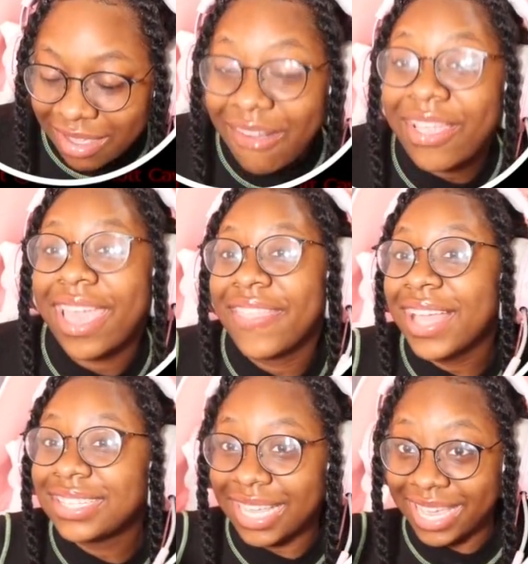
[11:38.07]
Okay,
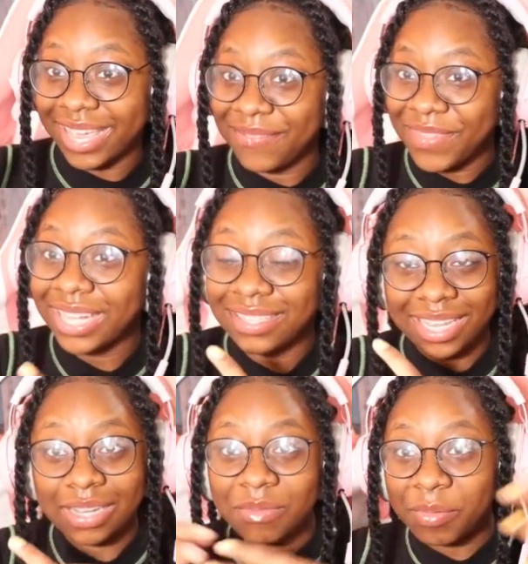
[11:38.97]
that's it. That's
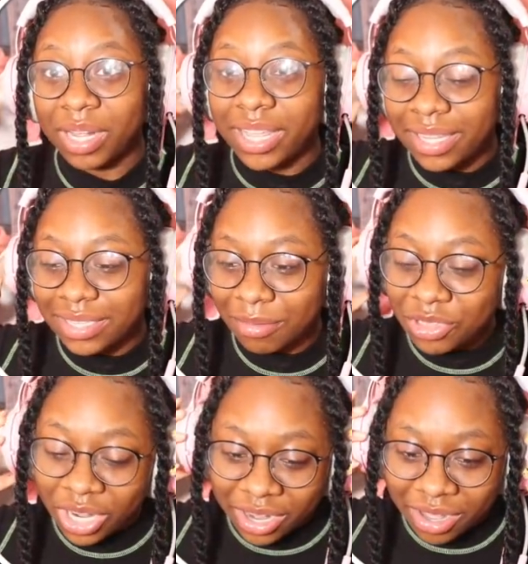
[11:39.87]
it of me playing this. I'm
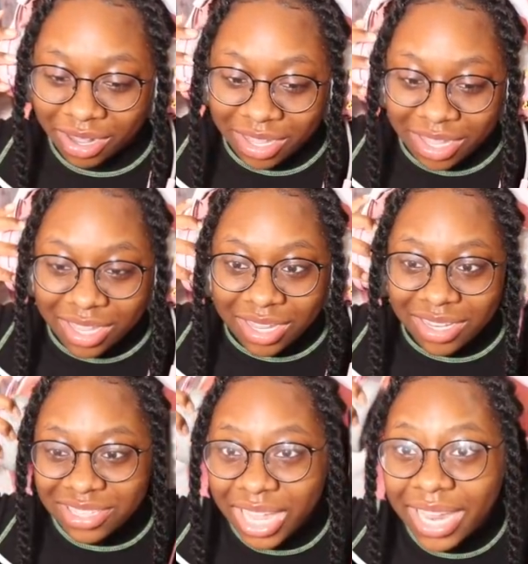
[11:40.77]
sorry, y'all.
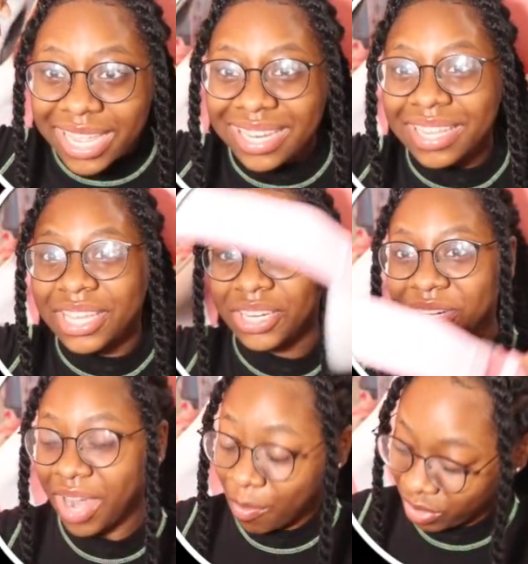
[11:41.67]
Should I end it
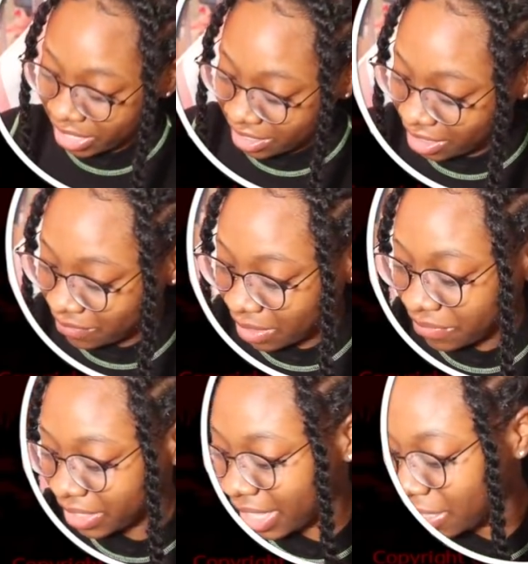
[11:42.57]
here? I played enough, I
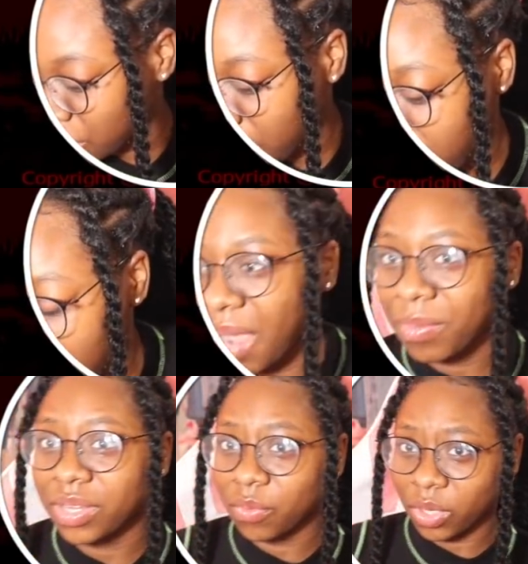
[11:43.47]
feel like. I've
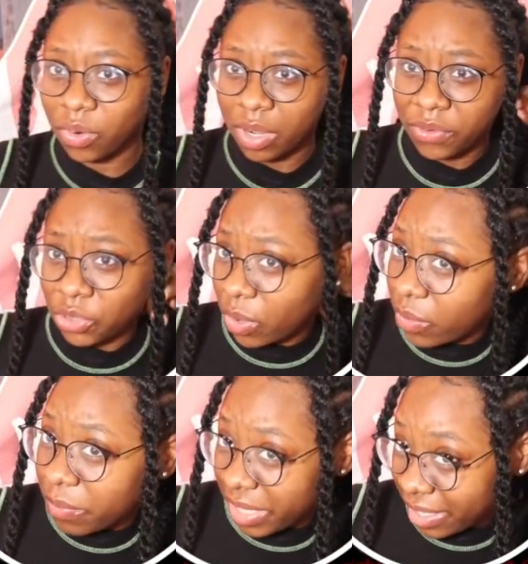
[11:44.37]
been recording for
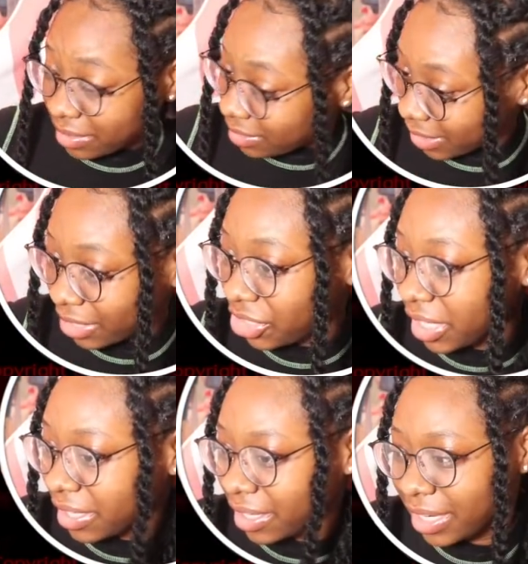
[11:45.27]
21 minutes. That should
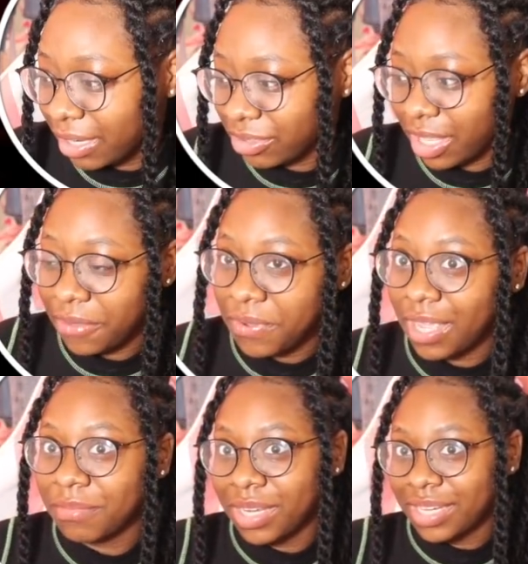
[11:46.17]
get cut down to like
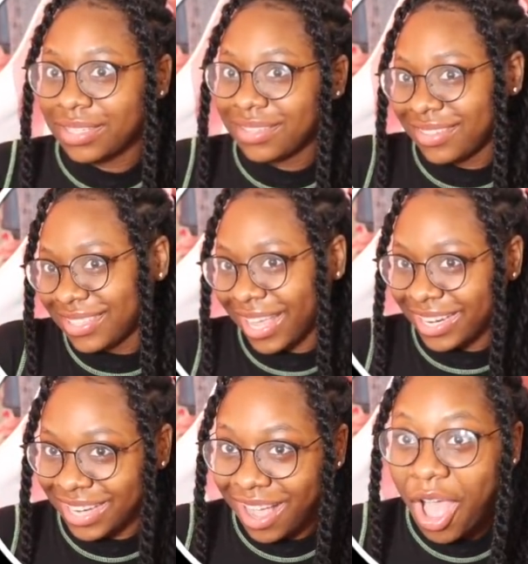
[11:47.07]
5 minutes.
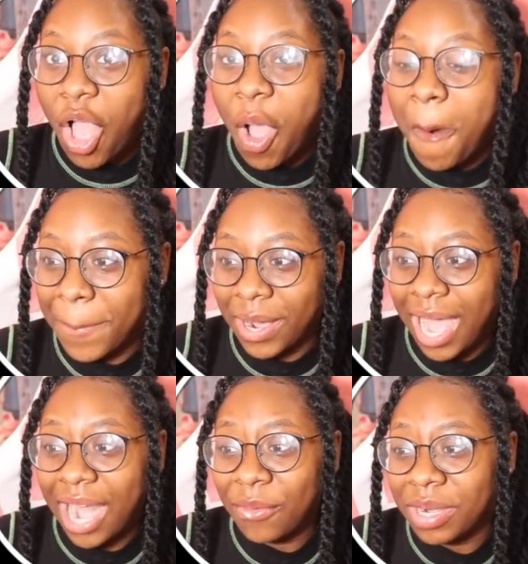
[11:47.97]
Like, nah.
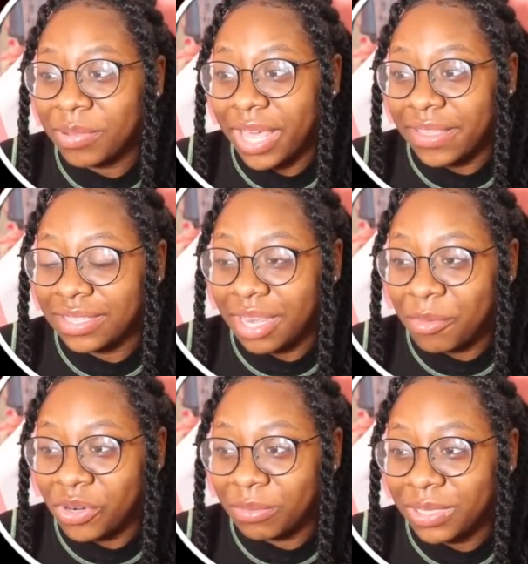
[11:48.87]
But I don't want to play this
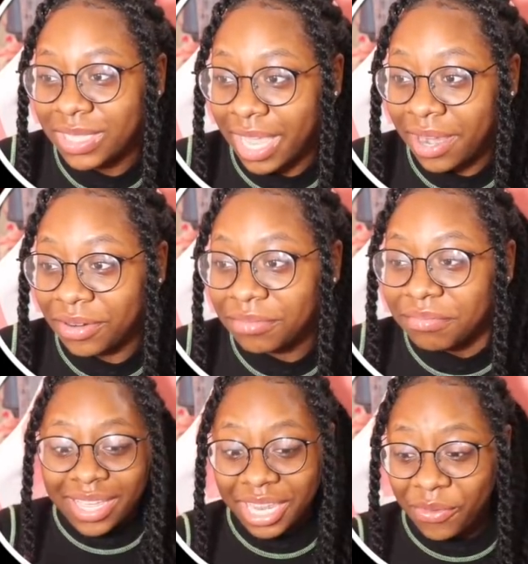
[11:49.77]
anymore. I'm scared.
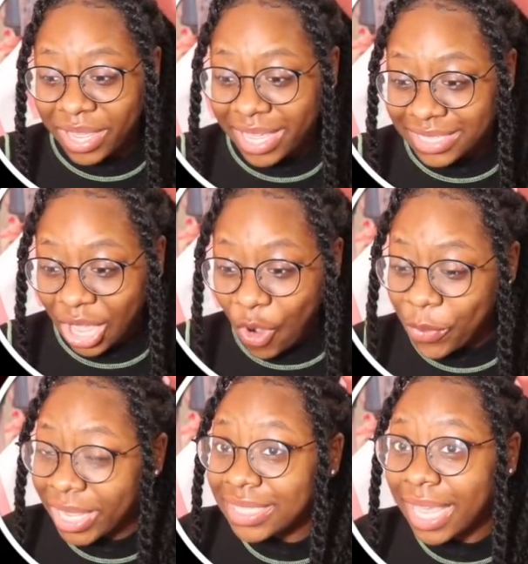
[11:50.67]
Anyways, I
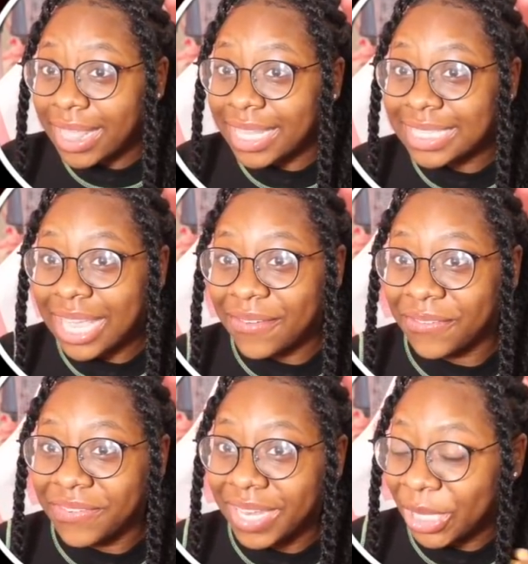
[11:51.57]
hope you guys like this
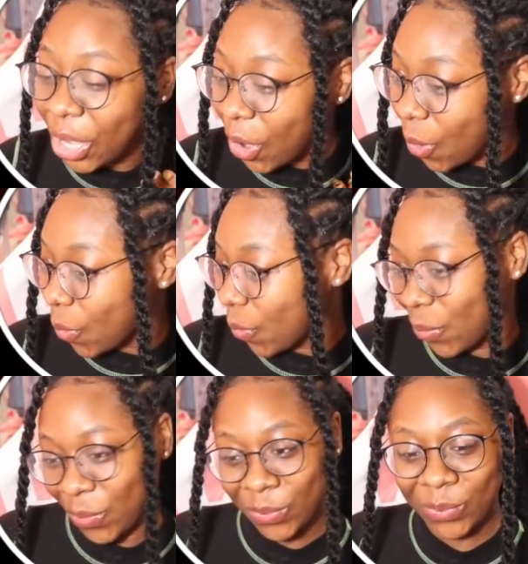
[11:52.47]

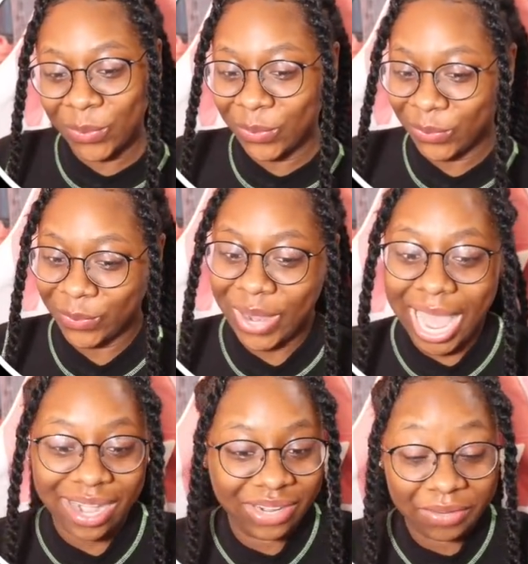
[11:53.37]
video.
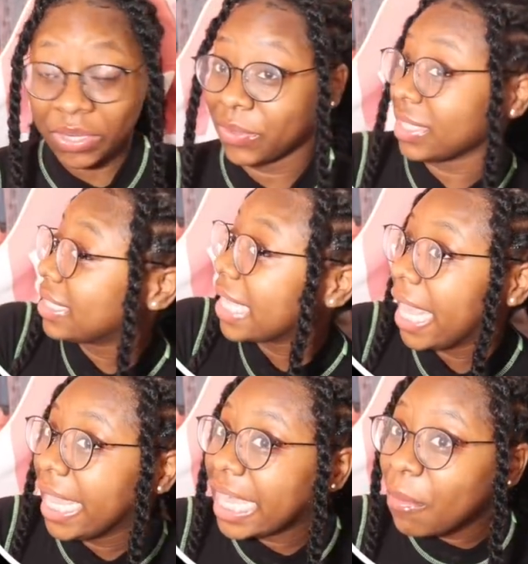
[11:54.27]
I don't even know what to
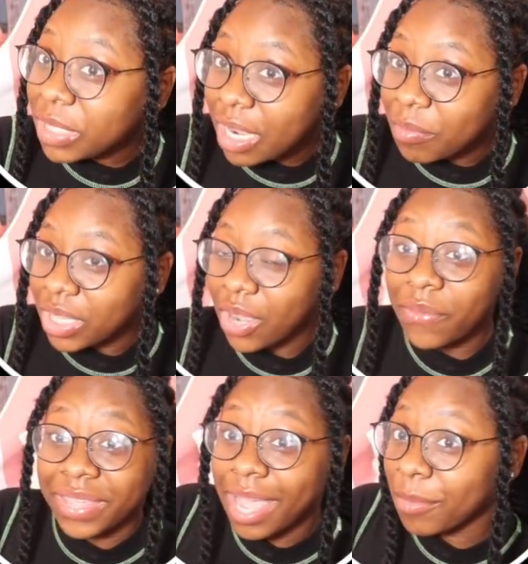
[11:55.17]
say. Comment down below
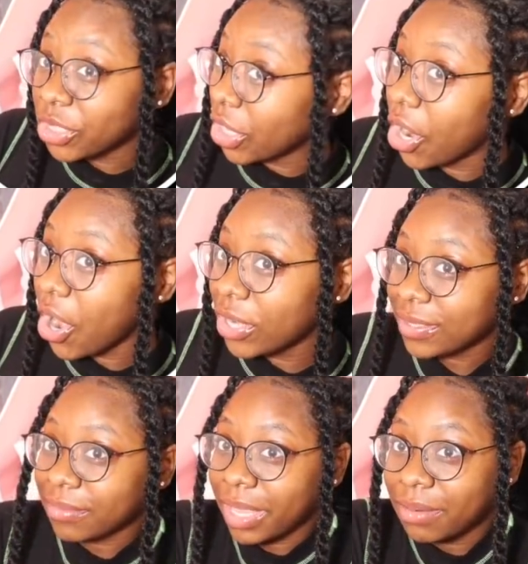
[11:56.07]
if the comments are
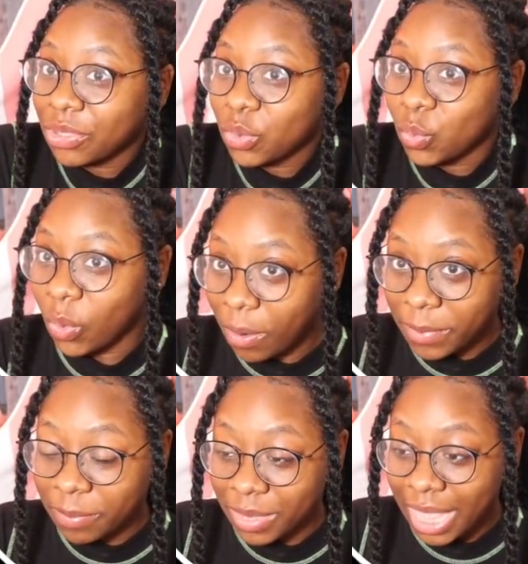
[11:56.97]
on some games you want
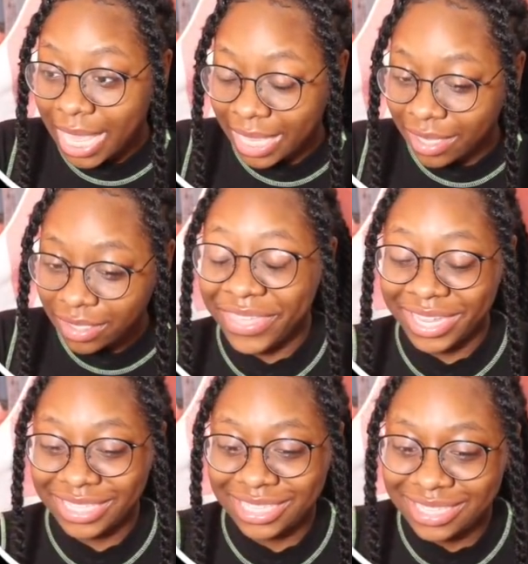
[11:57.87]
me to play.
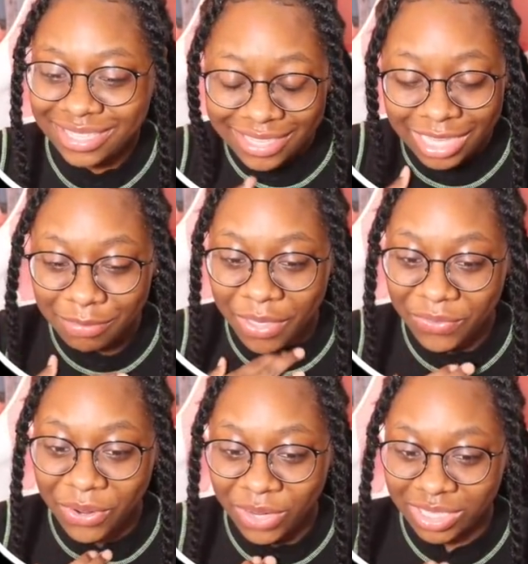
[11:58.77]
This has my
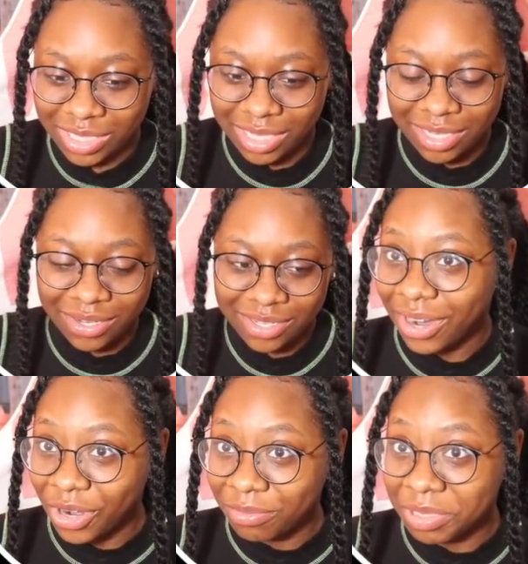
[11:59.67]
throat on 10.
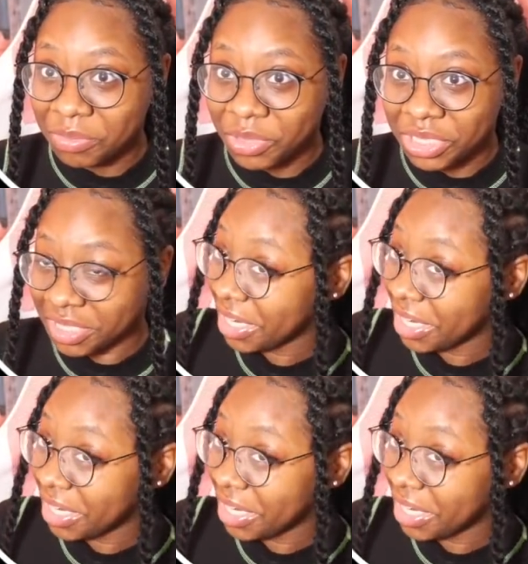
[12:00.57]
I hope this was a